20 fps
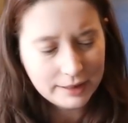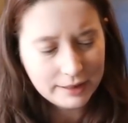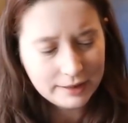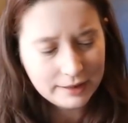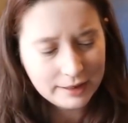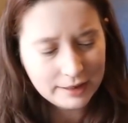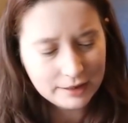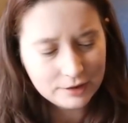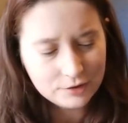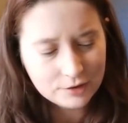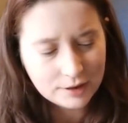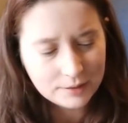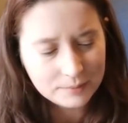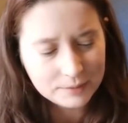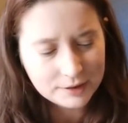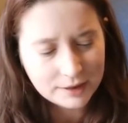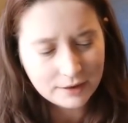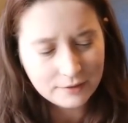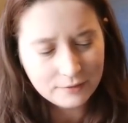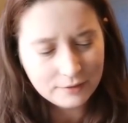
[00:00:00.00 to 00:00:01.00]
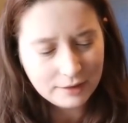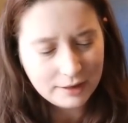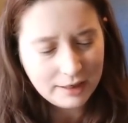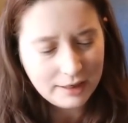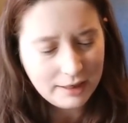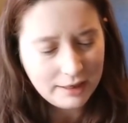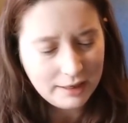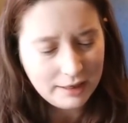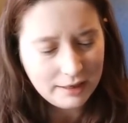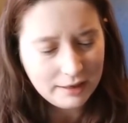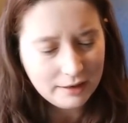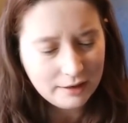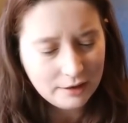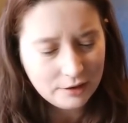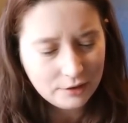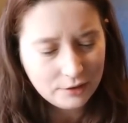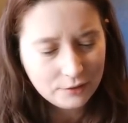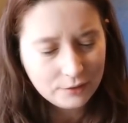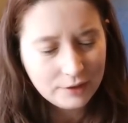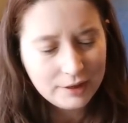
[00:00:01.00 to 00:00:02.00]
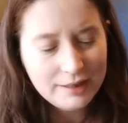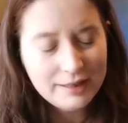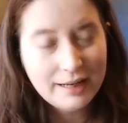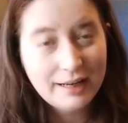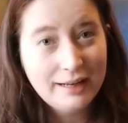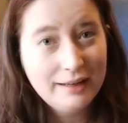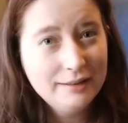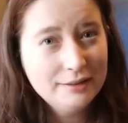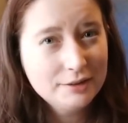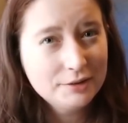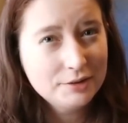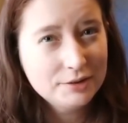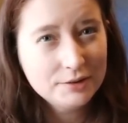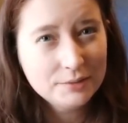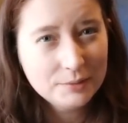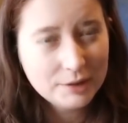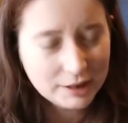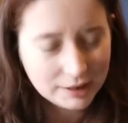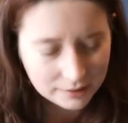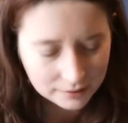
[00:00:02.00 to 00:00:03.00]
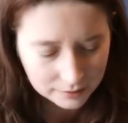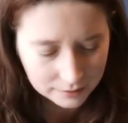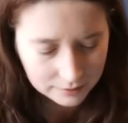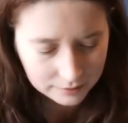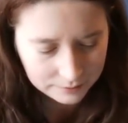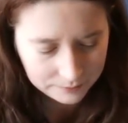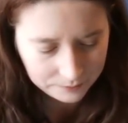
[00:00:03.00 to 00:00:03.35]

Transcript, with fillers: And I think it drops every 3 days or something.